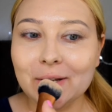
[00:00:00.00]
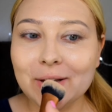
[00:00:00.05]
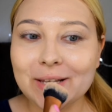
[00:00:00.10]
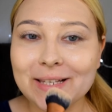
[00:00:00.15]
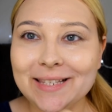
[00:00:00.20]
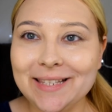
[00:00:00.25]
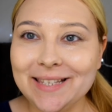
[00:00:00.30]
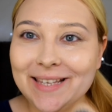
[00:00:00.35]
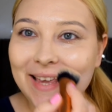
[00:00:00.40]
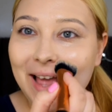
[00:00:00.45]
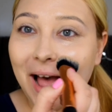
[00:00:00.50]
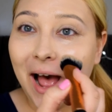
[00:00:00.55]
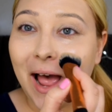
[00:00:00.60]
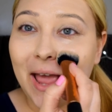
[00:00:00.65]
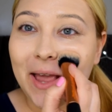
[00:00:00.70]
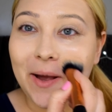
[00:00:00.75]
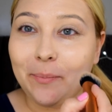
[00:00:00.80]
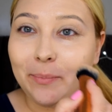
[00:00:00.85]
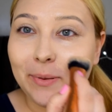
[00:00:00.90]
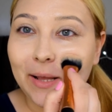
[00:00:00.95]
You can see
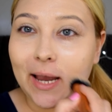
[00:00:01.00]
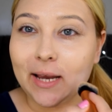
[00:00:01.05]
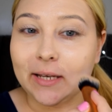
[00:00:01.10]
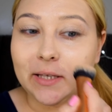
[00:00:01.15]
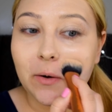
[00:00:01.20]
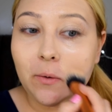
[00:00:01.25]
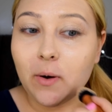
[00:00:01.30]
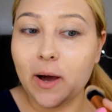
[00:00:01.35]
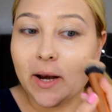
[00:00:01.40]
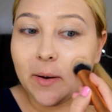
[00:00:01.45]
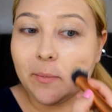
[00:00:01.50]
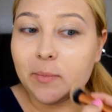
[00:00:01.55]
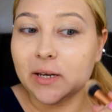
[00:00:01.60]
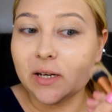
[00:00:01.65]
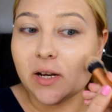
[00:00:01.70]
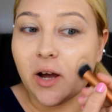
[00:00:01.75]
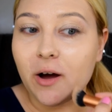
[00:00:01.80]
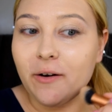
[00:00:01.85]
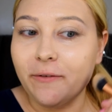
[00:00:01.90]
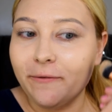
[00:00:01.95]
I applied quite a
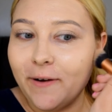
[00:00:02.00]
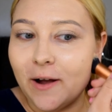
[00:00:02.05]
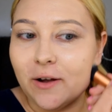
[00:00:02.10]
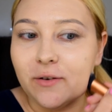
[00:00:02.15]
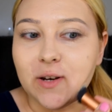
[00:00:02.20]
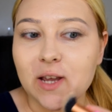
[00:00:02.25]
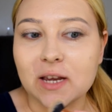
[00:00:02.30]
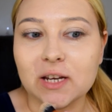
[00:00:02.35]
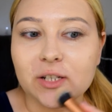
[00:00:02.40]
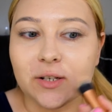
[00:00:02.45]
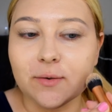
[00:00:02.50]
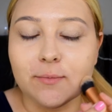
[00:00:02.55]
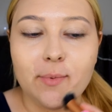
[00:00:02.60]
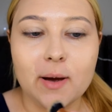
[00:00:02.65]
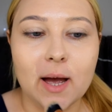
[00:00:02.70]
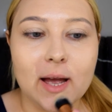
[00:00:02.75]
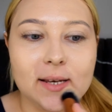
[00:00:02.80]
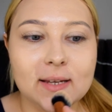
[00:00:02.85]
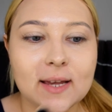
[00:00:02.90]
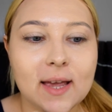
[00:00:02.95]
bit of foundation,
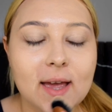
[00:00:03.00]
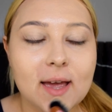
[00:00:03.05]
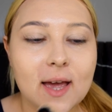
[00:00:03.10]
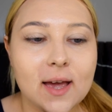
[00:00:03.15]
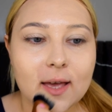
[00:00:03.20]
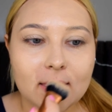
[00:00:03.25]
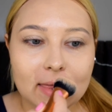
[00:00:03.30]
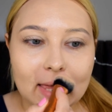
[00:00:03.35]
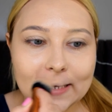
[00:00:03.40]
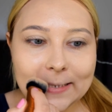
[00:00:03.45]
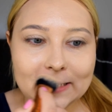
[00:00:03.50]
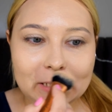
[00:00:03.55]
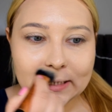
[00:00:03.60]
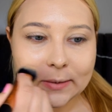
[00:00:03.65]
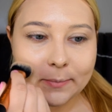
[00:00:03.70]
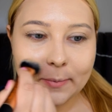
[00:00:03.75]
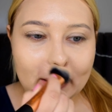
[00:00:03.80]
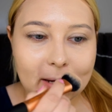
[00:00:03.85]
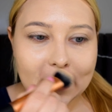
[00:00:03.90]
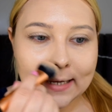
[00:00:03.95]
but that's
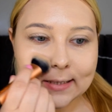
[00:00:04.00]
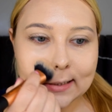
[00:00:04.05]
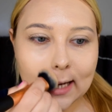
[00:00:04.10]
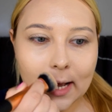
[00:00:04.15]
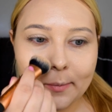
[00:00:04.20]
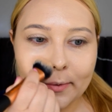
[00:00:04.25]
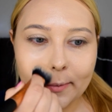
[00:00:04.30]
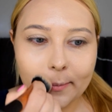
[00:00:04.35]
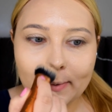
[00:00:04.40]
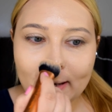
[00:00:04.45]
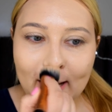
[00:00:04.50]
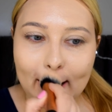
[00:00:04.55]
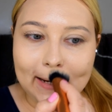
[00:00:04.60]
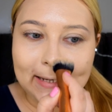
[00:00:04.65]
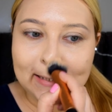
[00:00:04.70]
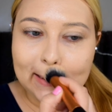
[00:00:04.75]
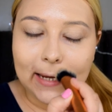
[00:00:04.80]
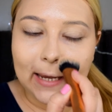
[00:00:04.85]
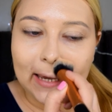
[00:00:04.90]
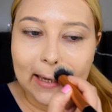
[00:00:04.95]
just because I'll be
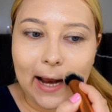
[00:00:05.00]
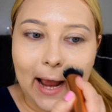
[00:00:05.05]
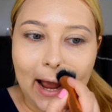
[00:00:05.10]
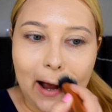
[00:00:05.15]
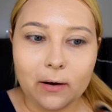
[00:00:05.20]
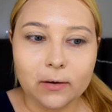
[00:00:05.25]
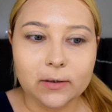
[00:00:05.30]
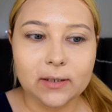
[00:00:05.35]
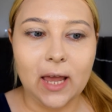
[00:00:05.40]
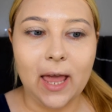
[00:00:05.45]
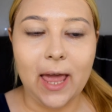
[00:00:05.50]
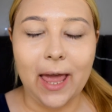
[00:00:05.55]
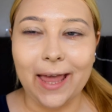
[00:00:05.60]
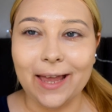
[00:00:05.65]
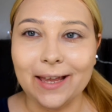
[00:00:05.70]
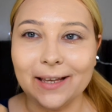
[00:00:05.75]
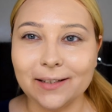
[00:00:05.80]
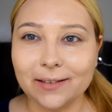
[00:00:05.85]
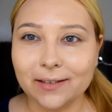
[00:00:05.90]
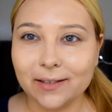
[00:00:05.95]
blending it out,
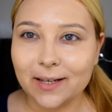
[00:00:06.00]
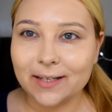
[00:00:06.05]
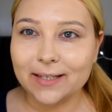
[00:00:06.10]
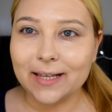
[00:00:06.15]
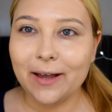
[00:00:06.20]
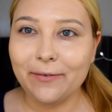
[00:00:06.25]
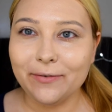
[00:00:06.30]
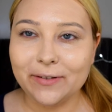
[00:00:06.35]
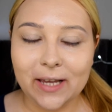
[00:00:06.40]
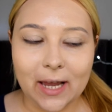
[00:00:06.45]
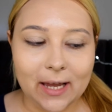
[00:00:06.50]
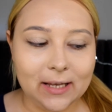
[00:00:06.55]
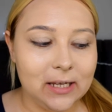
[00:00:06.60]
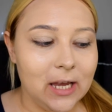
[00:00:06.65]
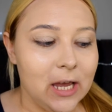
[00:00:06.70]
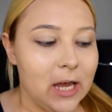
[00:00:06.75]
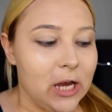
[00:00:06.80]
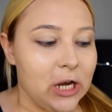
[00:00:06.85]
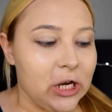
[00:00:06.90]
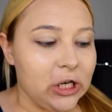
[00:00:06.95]
and as I've
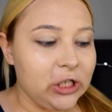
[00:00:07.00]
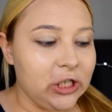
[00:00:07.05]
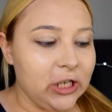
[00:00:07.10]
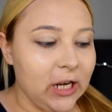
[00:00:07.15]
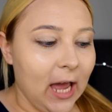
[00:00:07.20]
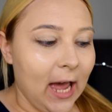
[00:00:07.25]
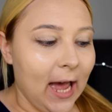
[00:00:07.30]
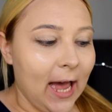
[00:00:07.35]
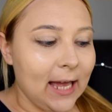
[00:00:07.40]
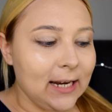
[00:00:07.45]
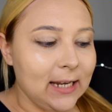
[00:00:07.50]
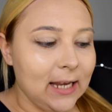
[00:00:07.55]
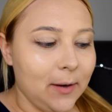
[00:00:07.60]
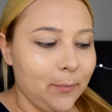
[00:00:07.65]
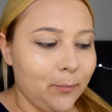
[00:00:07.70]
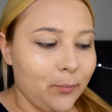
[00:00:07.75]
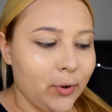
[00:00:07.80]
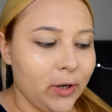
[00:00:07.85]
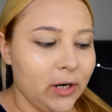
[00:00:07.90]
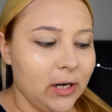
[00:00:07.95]
said, she had
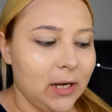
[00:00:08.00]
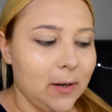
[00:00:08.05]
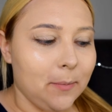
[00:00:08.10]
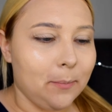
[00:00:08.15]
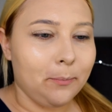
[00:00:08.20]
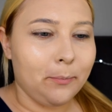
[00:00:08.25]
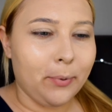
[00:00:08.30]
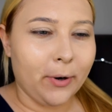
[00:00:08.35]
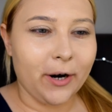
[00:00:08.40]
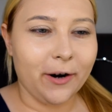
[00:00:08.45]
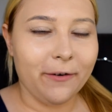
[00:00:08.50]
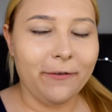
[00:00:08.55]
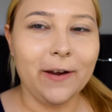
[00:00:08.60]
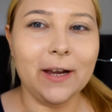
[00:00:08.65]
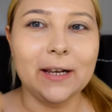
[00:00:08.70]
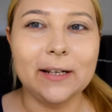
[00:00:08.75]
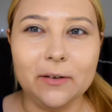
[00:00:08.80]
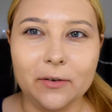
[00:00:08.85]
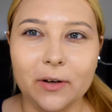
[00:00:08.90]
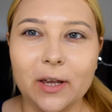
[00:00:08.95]
a pretty
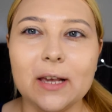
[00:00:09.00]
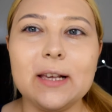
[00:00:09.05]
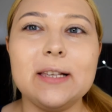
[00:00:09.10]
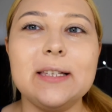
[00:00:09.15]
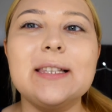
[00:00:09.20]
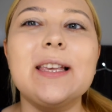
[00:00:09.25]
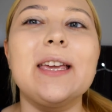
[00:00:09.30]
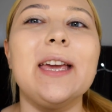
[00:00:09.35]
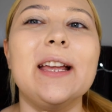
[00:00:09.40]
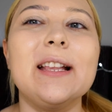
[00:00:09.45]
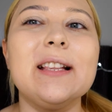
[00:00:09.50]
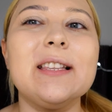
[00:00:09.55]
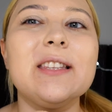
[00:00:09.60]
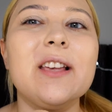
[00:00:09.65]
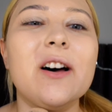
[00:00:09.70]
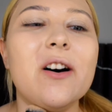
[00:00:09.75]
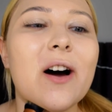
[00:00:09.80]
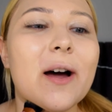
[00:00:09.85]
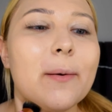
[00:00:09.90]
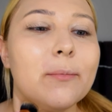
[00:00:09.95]
perfect looking skin,
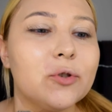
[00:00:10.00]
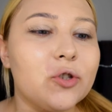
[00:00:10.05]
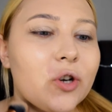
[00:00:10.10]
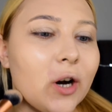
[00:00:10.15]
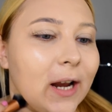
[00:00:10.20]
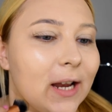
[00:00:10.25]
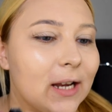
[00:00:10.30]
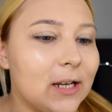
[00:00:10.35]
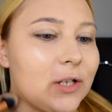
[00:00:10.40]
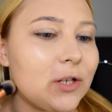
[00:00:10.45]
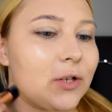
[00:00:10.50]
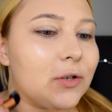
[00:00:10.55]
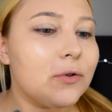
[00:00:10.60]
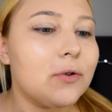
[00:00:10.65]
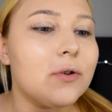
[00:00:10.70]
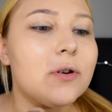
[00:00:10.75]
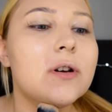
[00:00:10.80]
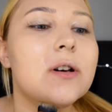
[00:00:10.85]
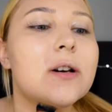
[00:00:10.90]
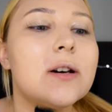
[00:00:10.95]
so I'm trying
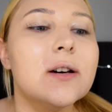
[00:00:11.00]
to